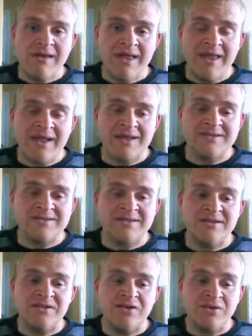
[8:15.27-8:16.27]
and
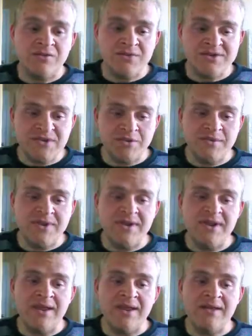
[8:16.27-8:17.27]
the curtain was
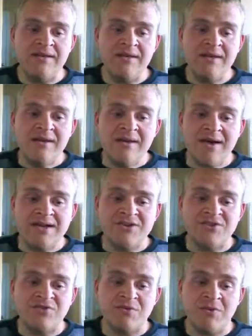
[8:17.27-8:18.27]
open, and I
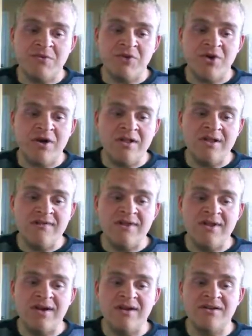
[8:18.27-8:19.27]
just remember all of
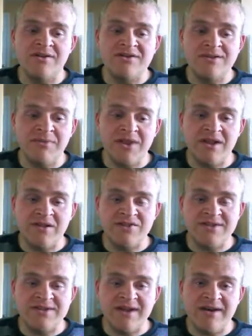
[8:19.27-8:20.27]
the doctors and
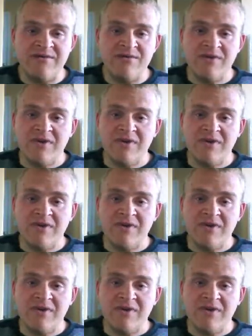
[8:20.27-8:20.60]
medical staff